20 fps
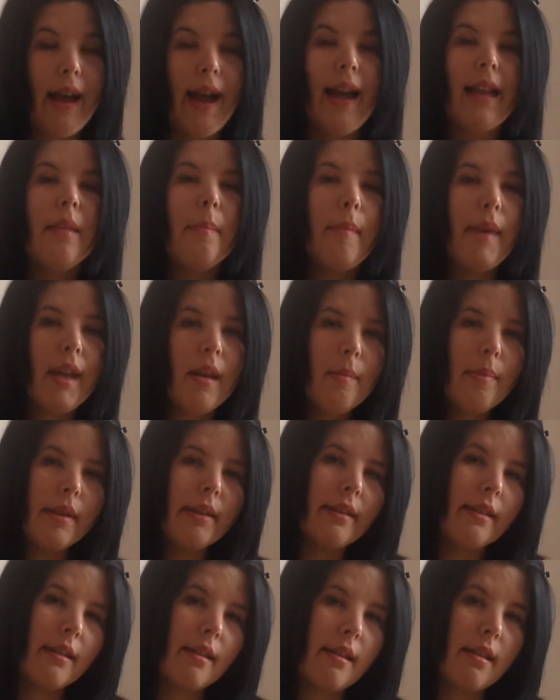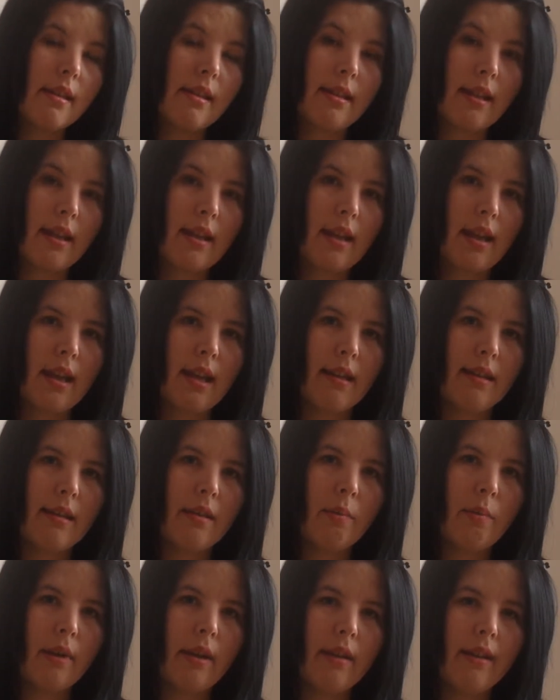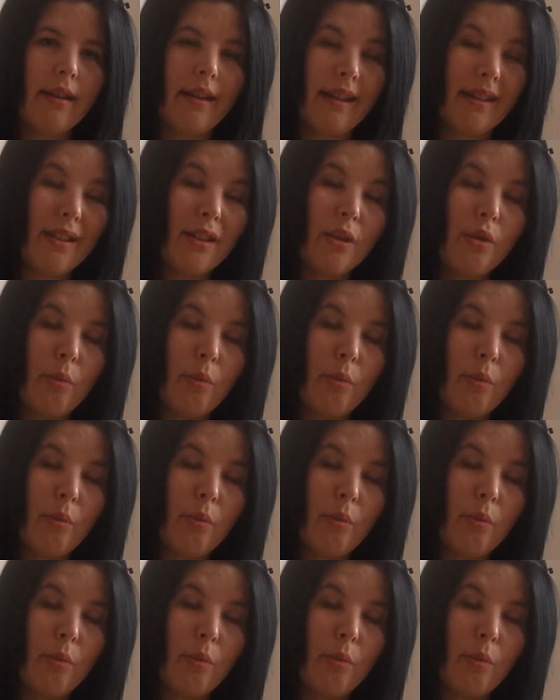And maybe this is the case when, yes,